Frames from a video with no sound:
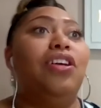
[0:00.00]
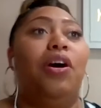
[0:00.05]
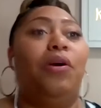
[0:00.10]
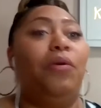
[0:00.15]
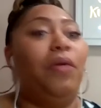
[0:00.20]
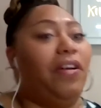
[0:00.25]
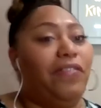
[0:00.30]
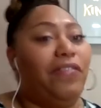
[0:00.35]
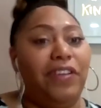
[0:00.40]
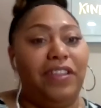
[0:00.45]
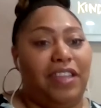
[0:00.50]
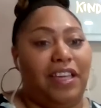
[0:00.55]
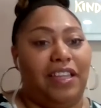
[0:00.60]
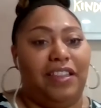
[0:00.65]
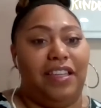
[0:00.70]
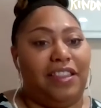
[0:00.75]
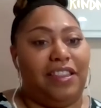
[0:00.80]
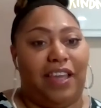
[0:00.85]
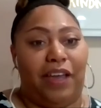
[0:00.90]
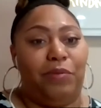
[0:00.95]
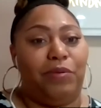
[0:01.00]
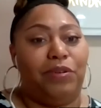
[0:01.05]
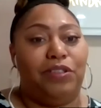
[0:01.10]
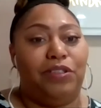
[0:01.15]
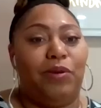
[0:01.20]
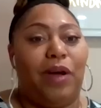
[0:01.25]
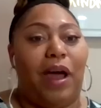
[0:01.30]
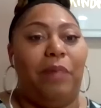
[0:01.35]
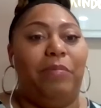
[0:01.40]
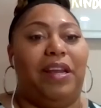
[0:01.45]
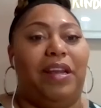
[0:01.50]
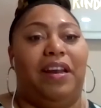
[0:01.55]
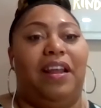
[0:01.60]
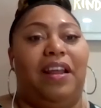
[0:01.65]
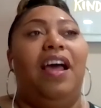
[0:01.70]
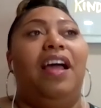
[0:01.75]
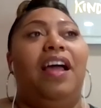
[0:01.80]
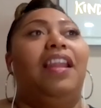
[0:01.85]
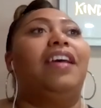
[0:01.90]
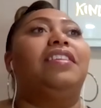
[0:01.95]
I didn't know right. everything that they were doing. I
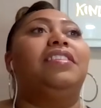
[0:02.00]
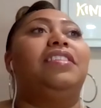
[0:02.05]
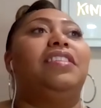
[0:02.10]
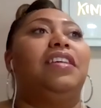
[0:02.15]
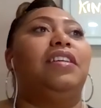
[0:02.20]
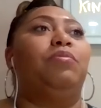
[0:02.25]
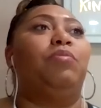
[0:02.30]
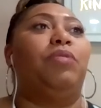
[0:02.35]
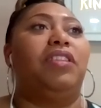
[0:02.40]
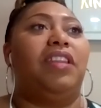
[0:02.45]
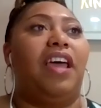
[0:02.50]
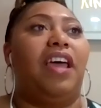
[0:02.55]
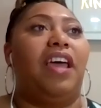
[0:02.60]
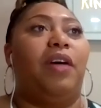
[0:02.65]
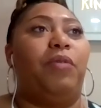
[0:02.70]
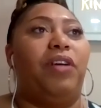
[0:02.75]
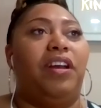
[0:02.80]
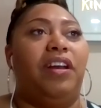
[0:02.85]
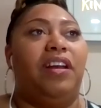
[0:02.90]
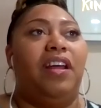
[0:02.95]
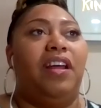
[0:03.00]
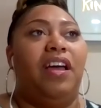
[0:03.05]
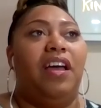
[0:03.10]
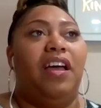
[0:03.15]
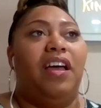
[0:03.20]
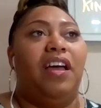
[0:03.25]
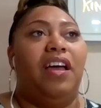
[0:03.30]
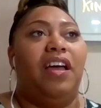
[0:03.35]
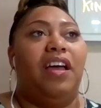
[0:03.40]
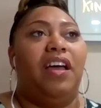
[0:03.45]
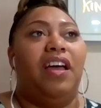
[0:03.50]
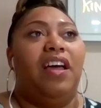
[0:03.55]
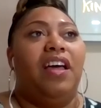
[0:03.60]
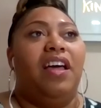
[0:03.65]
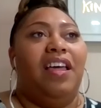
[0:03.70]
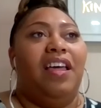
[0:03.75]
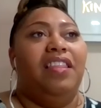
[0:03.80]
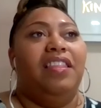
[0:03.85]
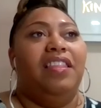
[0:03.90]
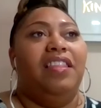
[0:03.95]
mean, like I said, when they when
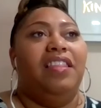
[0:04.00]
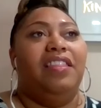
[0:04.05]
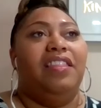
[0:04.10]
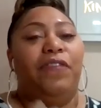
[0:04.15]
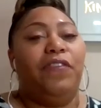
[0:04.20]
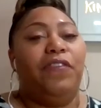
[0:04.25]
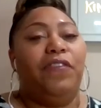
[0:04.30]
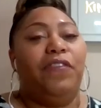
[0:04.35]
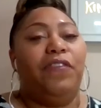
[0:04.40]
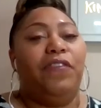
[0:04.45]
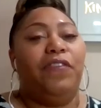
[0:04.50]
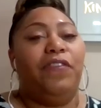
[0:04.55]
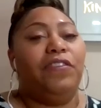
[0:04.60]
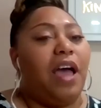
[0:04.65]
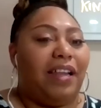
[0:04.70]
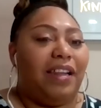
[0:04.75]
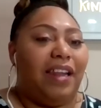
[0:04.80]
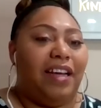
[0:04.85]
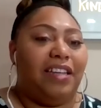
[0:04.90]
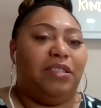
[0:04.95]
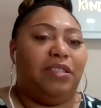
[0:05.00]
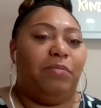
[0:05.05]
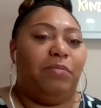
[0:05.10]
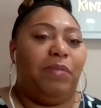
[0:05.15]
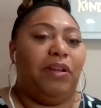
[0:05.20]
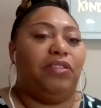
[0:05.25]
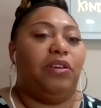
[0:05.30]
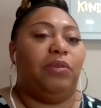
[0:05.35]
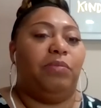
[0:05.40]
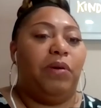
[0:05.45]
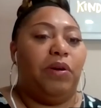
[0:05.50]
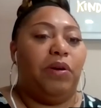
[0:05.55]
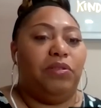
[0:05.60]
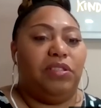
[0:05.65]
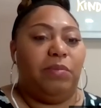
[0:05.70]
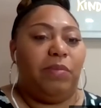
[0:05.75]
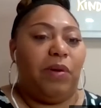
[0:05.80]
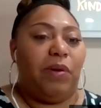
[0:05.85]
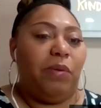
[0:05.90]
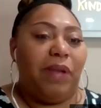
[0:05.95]
they first got backlash about their
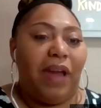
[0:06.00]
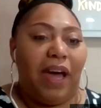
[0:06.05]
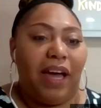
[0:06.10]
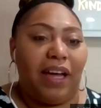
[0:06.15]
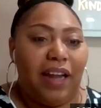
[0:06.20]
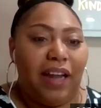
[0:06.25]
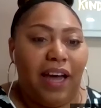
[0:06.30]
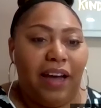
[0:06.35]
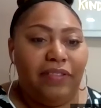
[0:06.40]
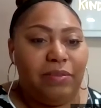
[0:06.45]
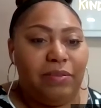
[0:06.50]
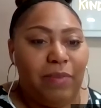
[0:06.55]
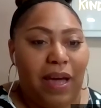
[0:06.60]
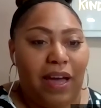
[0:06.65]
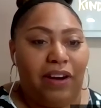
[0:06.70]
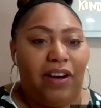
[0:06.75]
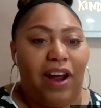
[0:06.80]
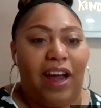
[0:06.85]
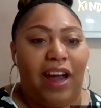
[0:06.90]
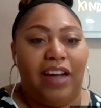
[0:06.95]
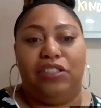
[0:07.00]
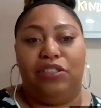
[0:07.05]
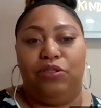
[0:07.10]
post about Black Lives Matter.